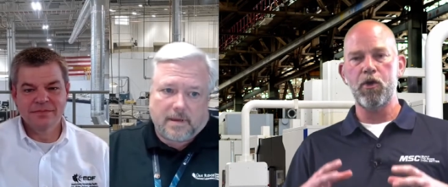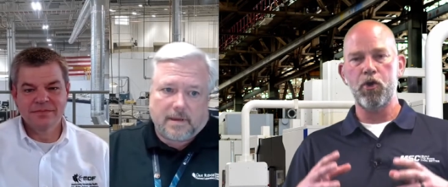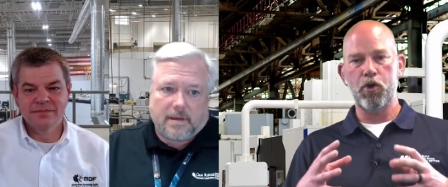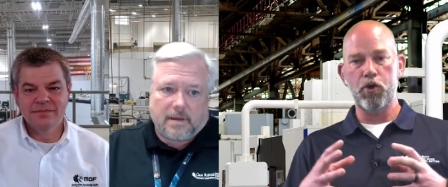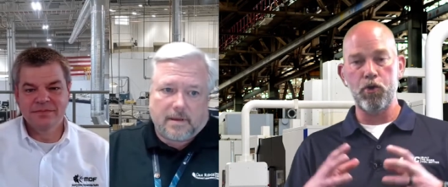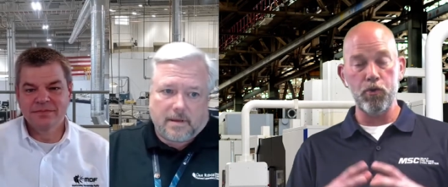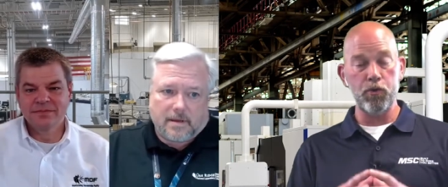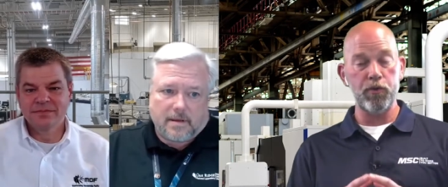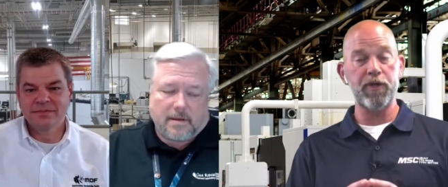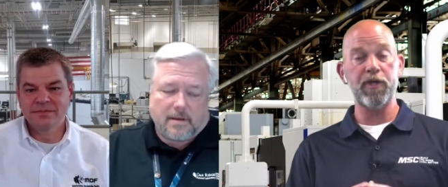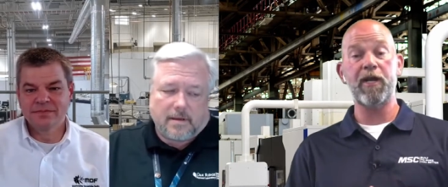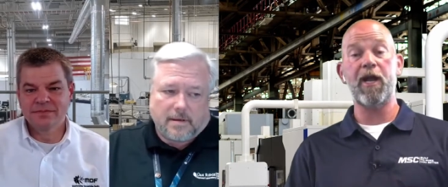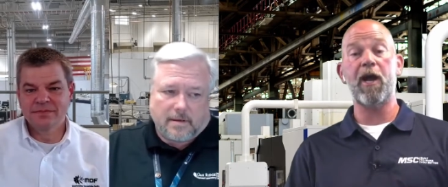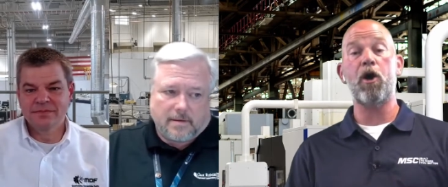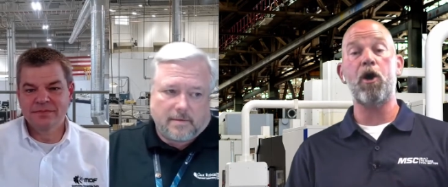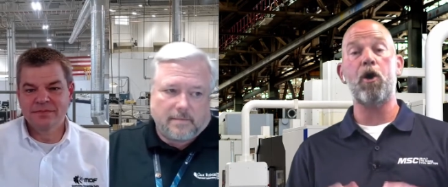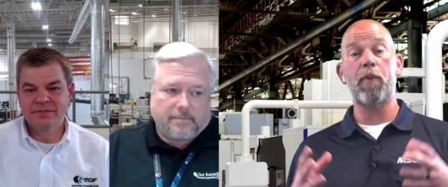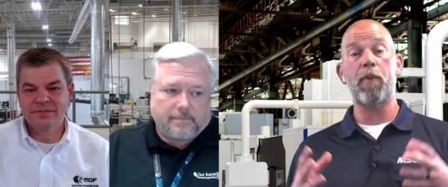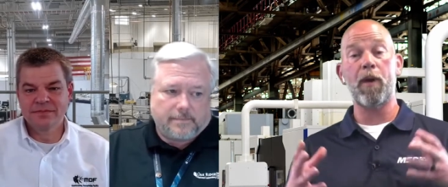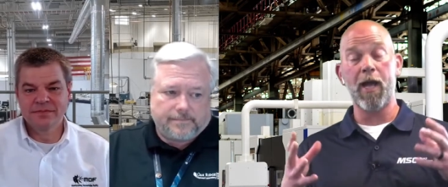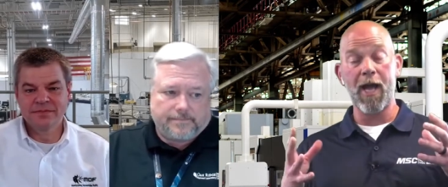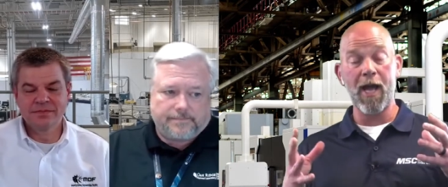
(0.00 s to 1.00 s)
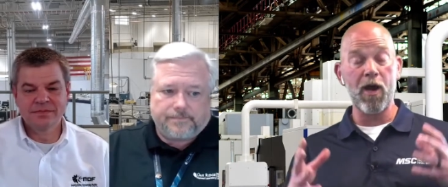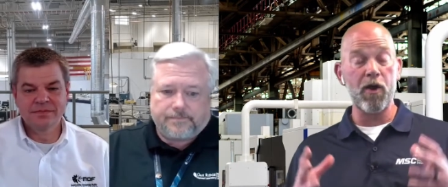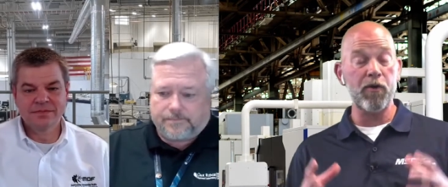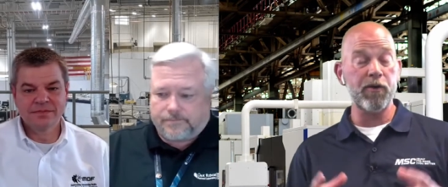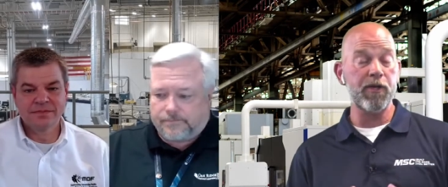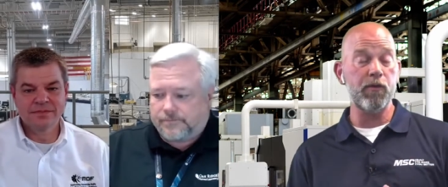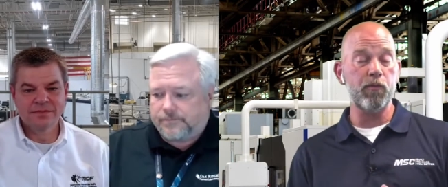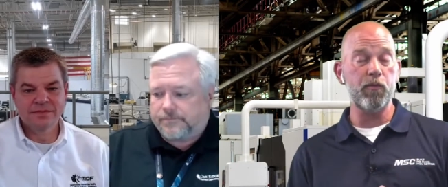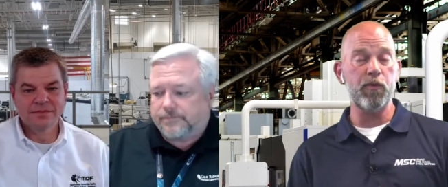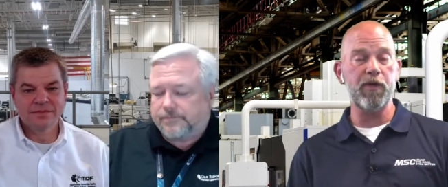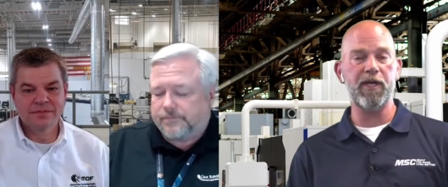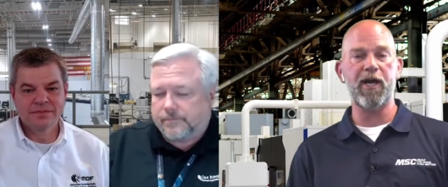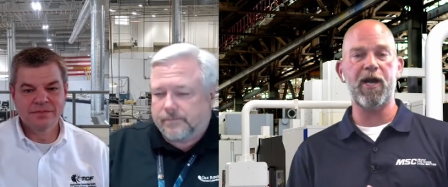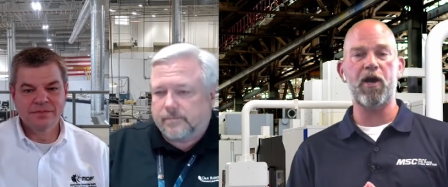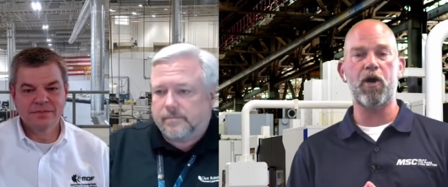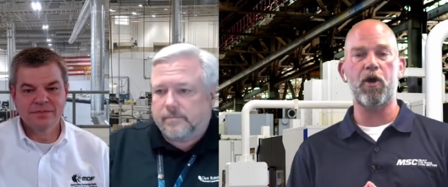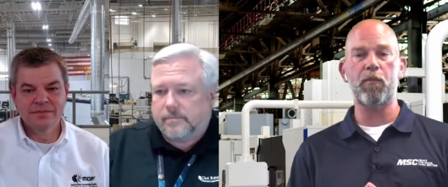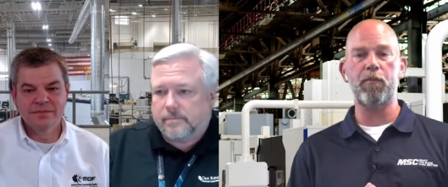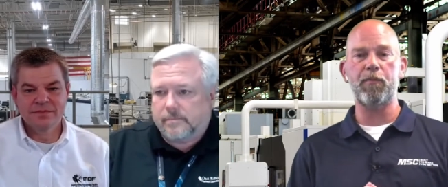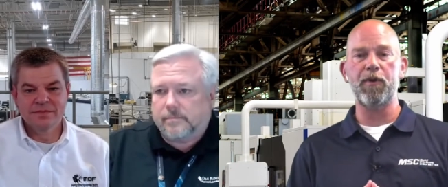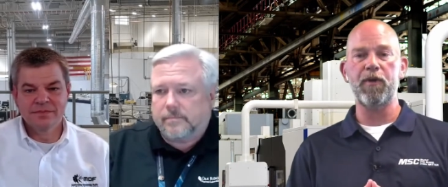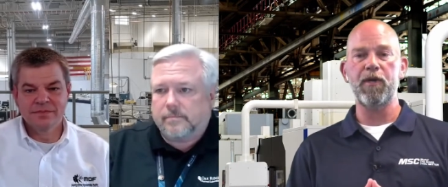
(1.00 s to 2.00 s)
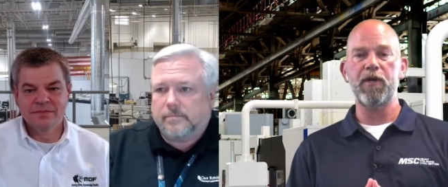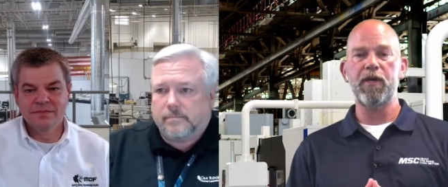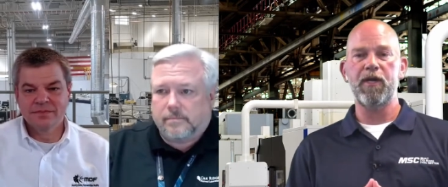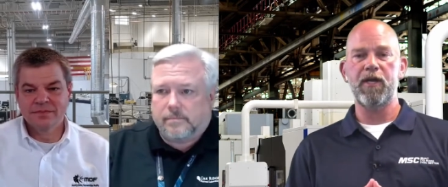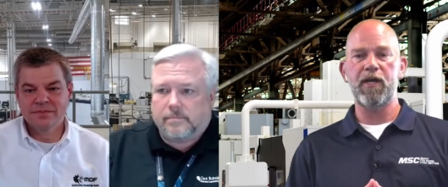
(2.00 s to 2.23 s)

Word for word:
Speaker 1: Who can help? How can we help?